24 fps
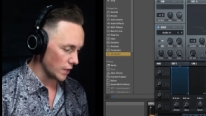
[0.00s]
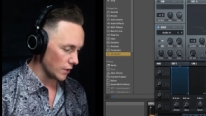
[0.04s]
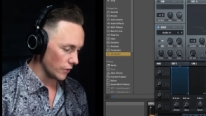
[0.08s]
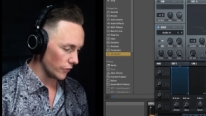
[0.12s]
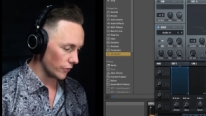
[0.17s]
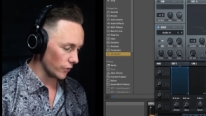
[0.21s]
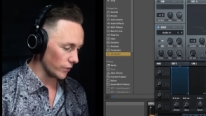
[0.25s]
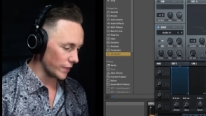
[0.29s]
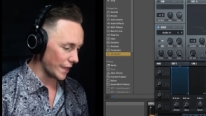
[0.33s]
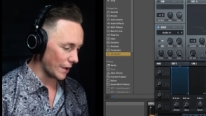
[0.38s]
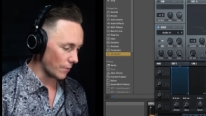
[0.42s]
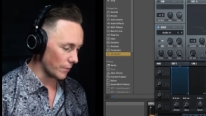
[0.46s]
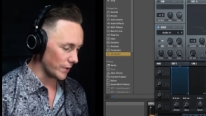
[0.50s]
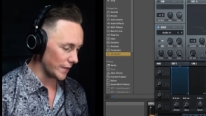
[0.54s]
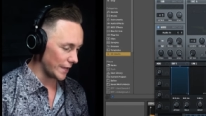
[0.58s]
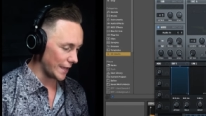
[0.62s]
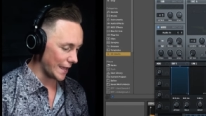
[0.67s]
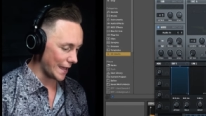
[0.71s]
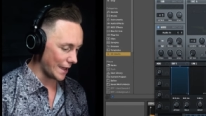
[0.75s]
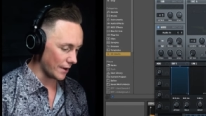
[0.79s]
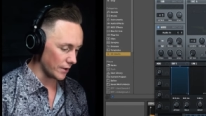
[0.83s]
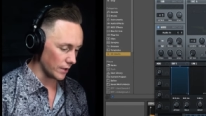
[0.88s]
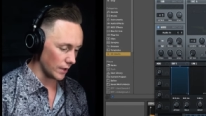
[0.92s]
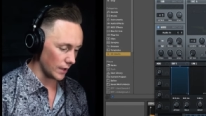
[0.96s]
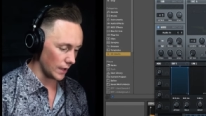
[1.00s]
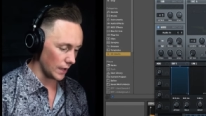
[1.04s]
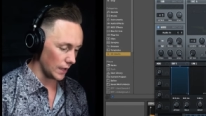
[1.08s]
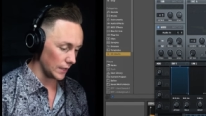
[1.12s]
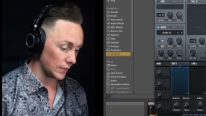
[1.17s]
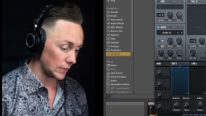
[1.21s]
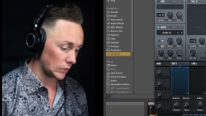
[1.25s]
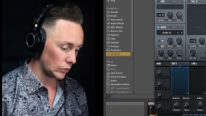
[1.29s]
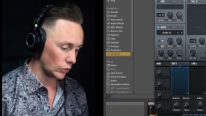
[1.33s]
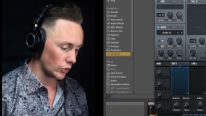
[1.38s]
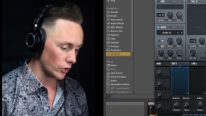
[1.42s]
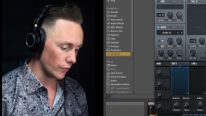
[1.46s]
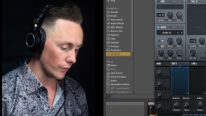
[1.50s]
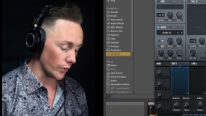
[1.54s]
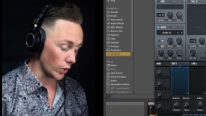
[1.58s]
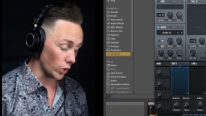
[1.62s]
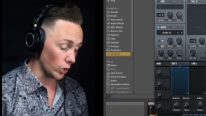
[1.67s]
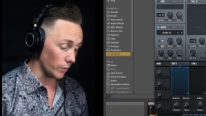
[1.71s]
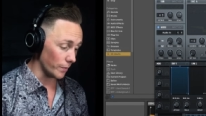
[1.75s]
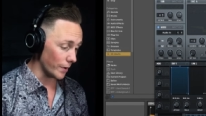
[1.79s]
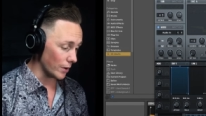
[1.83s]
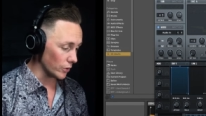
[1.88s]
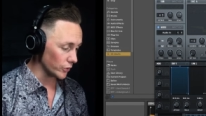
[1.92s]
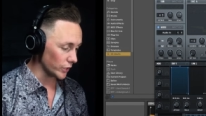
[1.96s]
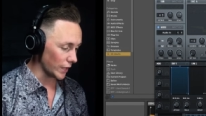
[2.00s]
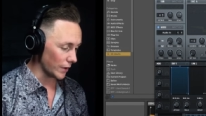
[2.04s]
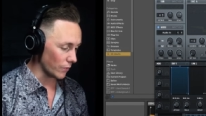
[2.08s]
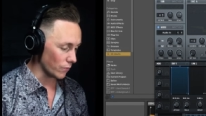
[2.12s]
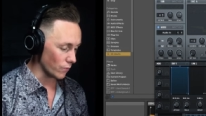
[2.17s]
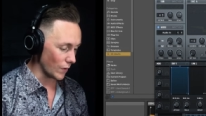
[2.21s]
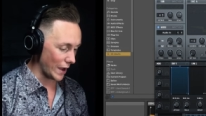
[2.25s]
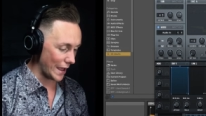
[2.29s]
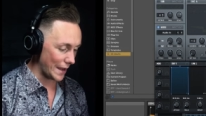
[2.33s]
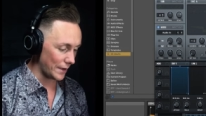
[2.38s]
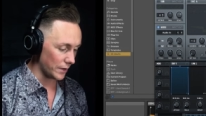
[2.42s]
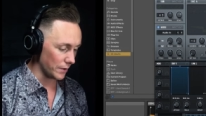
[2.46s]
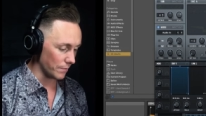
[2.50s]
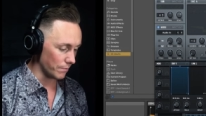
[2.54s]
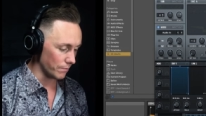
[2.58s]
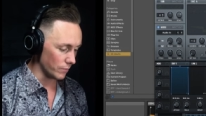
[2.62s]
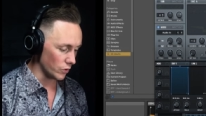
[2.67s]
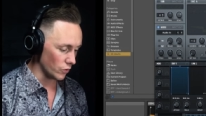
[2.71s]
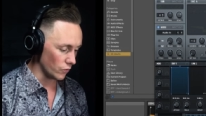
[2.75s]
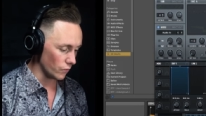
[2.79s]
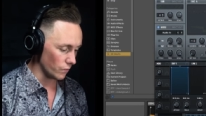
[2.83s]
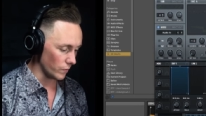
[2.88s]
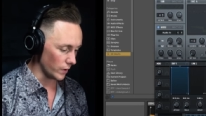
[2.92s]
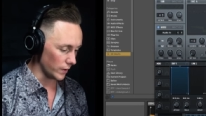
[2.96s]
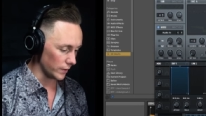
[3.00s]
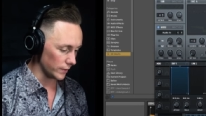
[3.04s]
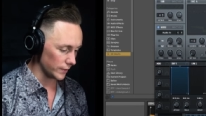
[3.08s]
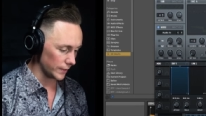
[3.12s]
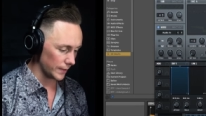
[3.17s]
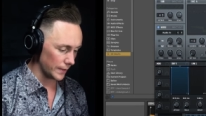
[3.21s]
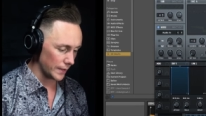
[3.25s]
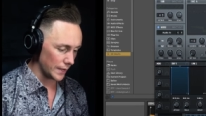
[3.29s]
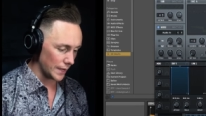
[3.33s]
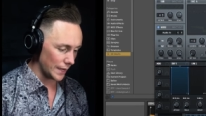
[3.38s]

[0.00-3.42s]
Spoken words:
so that we get sort of almost a random movement.